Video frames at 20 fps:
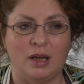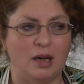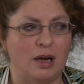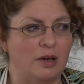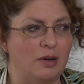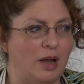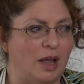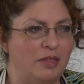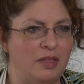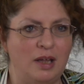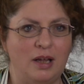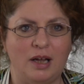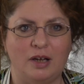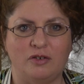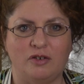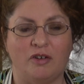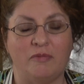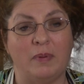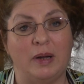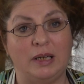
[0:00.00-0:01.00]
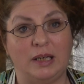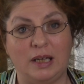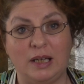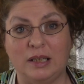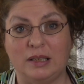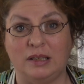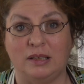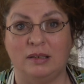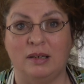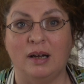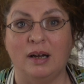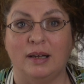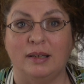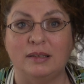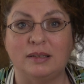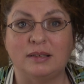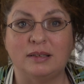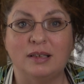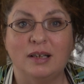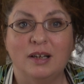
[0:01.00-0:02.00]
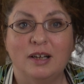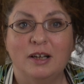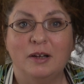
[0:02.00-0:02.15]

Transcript: and I think I drove my kids nuts.